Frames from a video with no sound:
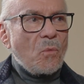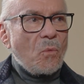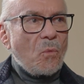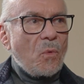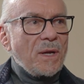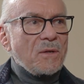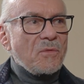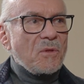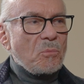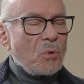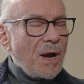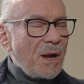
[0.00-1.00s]
one of the
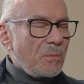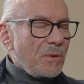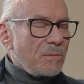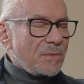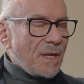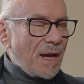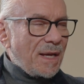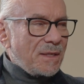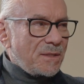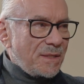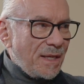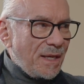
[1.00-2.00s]
problems I
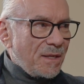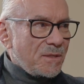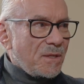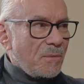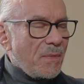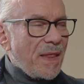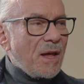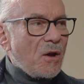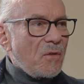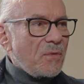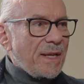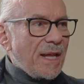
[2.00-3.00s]
see is that they
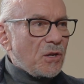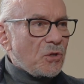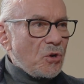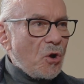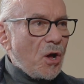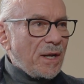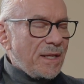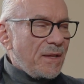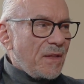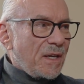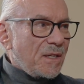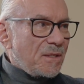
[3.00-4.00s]
often get caught
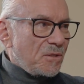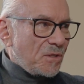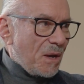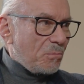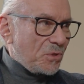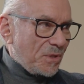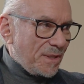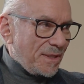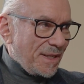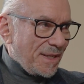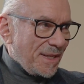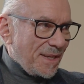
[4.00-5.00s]
in the conception,
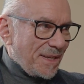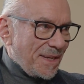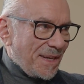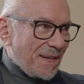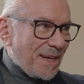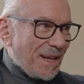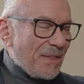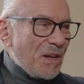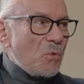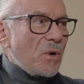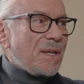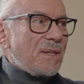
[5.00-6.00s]
and they
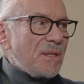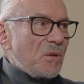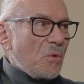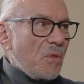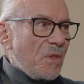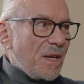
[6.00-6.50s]
want to deal with